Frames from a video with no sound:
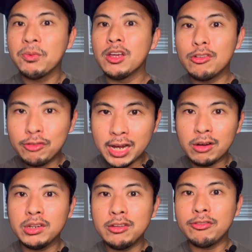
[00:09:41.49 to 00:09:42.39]

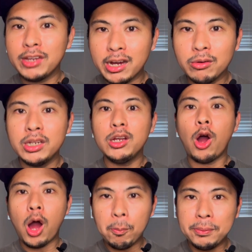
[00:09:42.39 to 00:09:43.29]
very, very
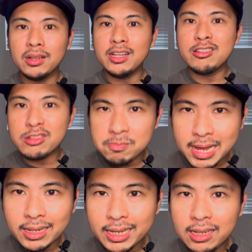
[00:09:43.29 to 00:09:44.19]
opulent
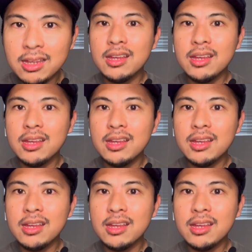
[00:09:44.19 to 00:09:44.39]
smelling,